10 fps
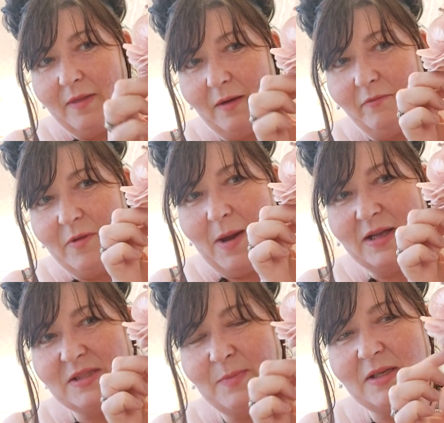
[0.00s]
That
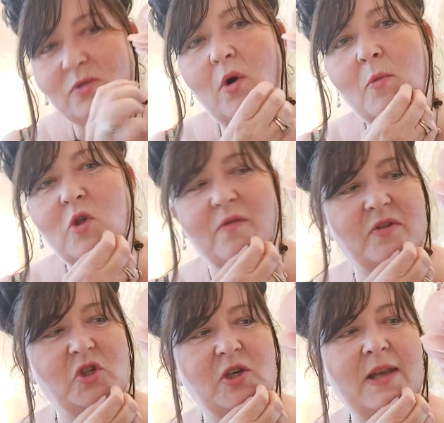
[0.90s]
reminds me so much of
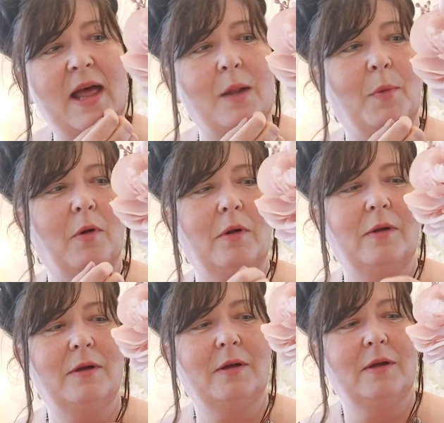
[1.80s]
a Chanel
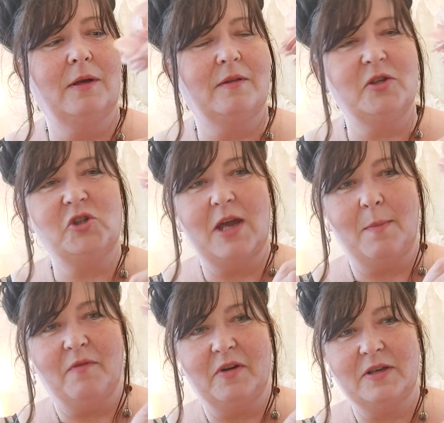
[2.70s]
bottle, the
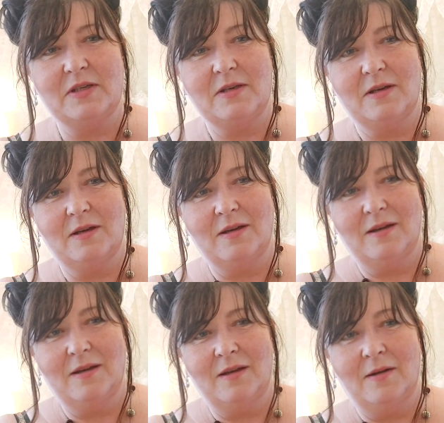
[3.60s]
shape of it,
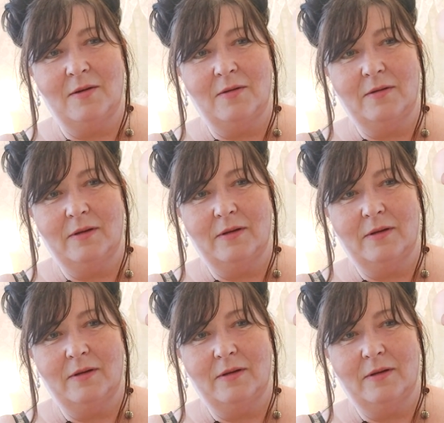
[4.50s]
you know,